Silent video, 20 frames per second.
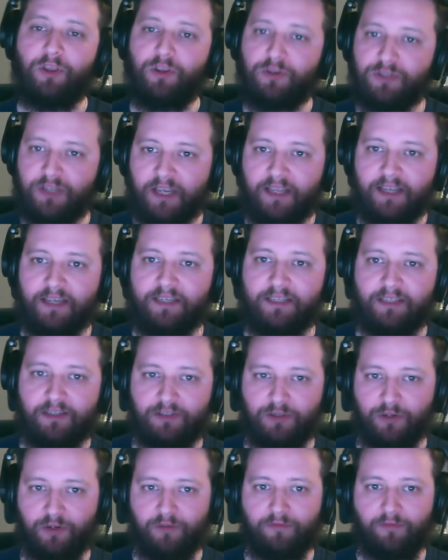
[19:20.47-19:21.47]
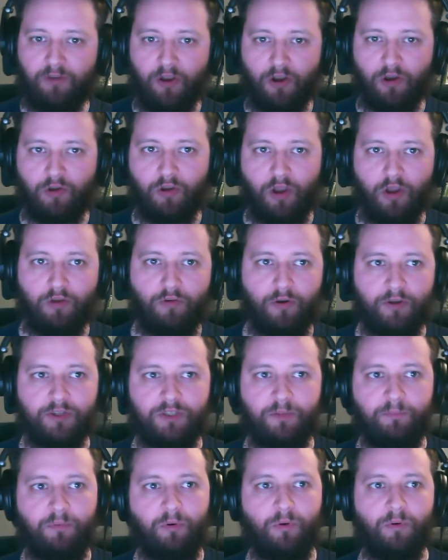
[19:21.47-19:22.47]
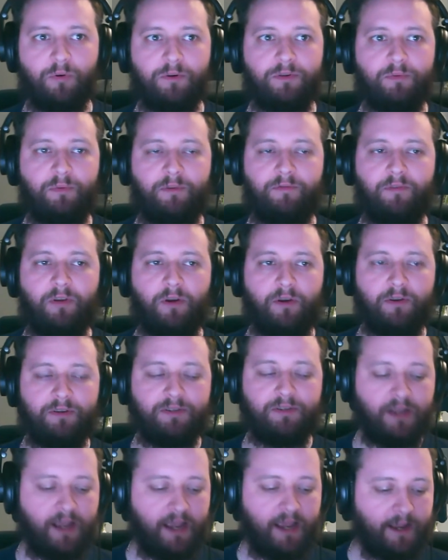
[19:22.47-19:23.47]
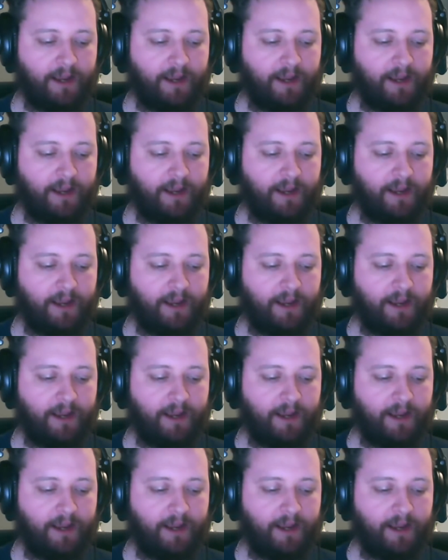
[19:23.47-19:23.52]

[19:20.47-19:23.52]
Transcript: you see this sort of across the board. We've got,